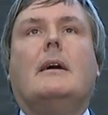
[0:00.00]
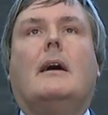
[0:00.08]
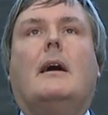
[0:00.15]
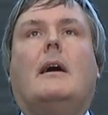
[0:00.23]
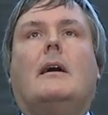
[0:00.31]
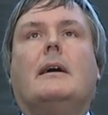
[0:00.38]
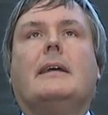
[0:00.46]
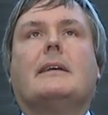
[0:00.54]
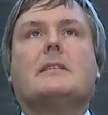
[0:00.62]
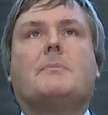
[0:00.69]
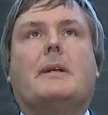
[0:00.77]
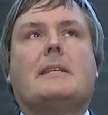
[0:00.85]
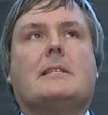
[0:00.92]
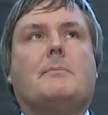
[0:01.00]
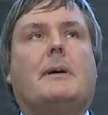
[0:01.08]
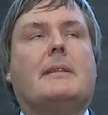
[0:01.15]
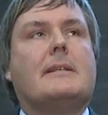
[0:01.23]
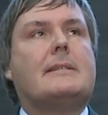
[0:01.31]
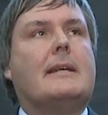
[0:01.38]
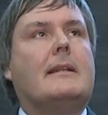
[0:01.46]
are expressed by
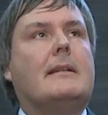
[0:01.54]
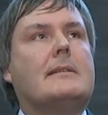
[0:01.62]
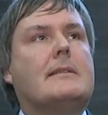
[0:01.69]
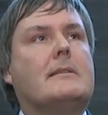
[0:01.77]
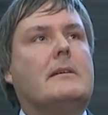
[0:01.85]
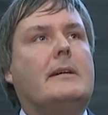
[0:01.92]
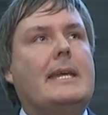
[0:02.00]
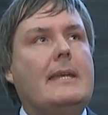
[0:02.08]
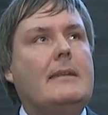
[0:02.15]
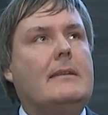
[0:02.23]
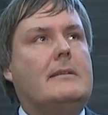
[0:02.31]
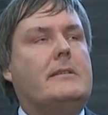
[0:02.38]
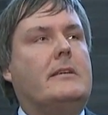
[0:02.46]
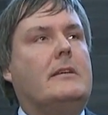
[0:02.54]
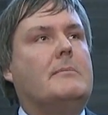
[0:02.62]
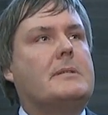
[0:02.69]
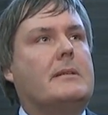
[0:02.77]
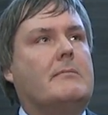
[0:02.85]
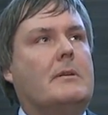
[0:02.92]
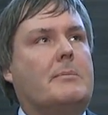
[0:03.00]
the cells that are in the tubes
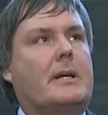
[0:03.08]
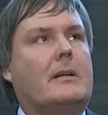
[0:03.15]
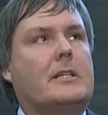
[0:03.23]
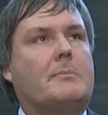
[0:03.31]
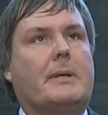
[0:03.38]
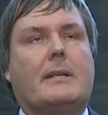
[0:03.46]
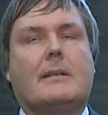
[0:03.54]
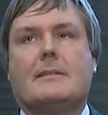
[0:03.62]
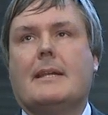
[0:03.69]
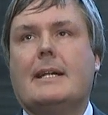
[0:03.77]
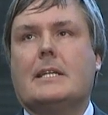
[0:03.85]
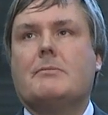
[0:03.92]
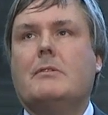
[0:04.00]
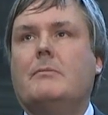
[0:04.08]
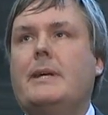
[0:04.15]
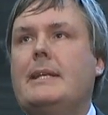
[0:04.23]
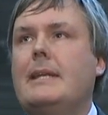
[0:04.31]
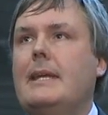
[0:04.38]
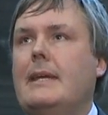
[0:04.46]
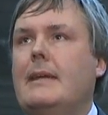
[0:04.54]
that will branch, because that's what we
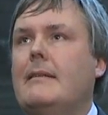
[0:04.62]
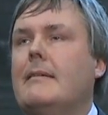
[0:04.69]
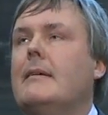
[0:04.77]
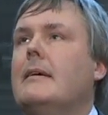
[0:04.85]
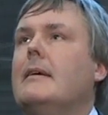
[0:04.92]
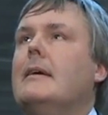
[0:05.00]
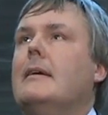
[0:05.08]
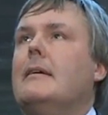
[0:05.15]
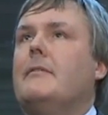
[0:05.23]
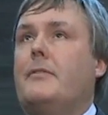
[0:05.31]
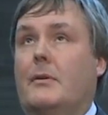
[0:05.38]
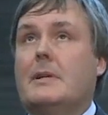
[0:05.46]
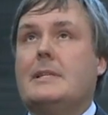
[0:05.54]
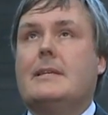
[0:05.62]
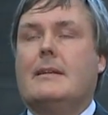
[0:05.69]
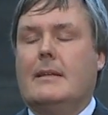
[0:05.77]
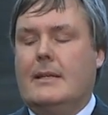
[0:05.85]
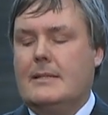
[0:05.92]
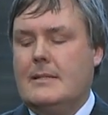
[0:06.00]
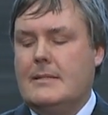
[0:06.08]
need for a
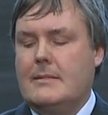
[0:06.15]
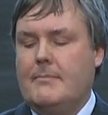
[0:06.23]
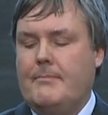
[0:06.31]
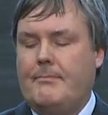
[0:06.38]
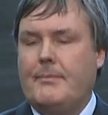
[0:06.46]
signaling system.